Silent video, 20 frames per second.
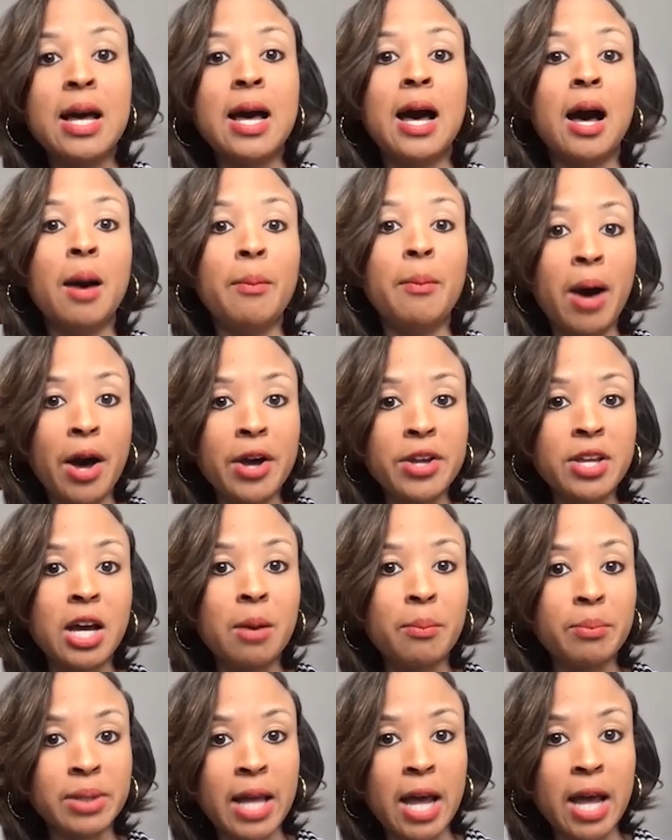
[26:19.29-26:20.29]
about
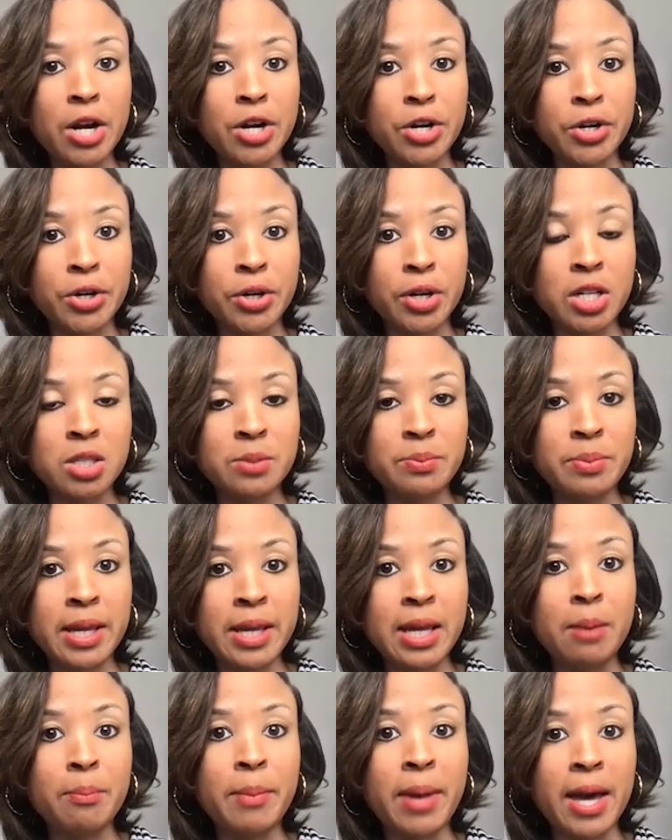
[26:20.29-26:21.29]
young Black girls
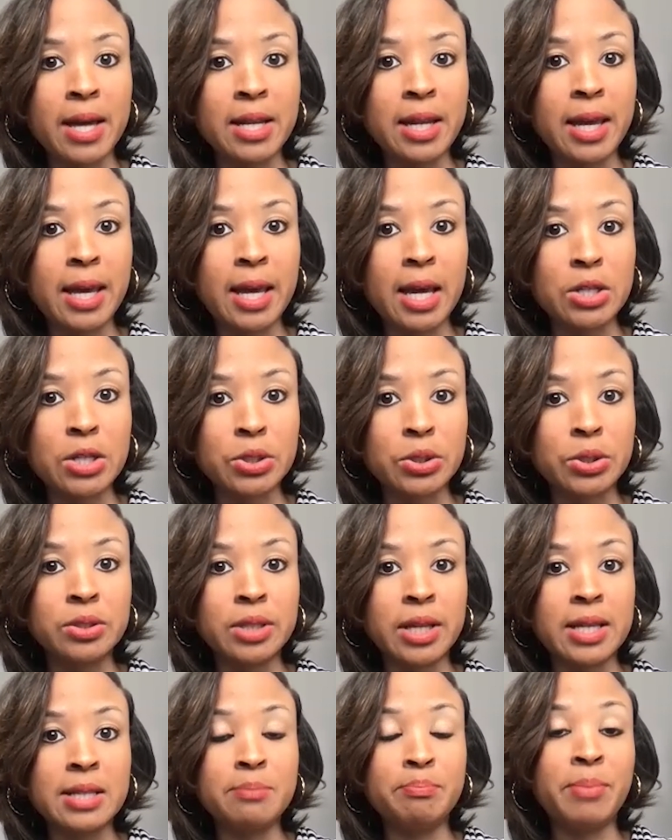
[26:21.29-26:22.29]
being manhandled
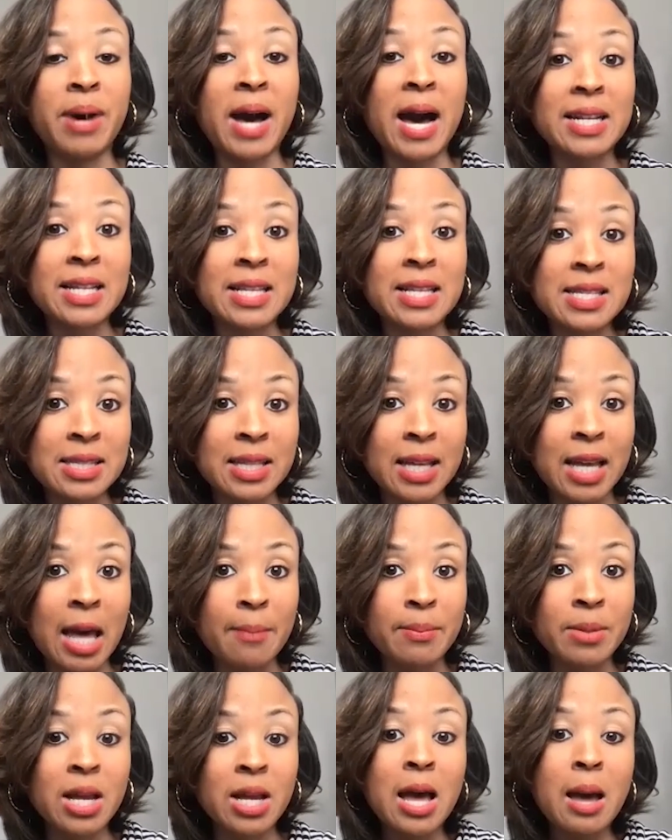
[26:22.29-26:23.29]
and body
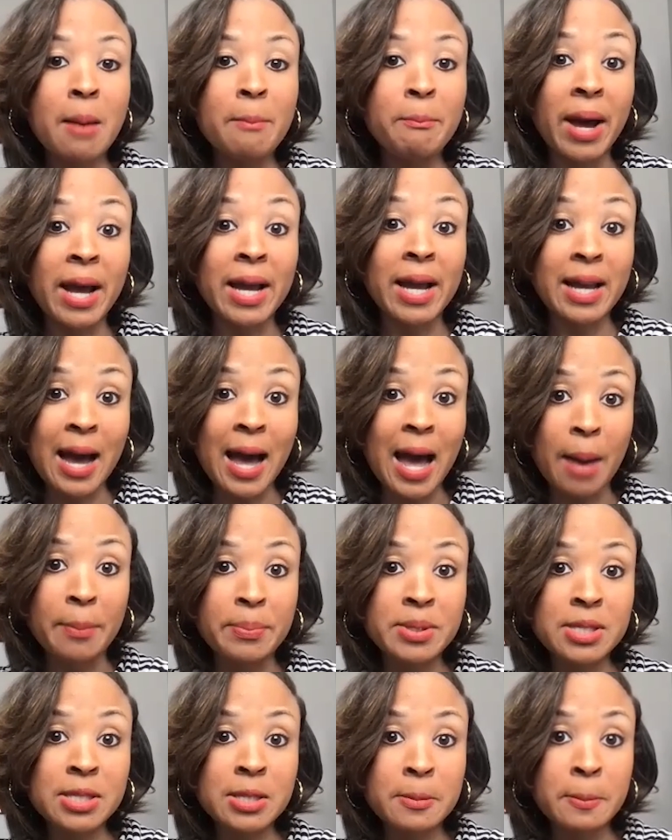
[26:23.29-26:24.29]
slammed by cops.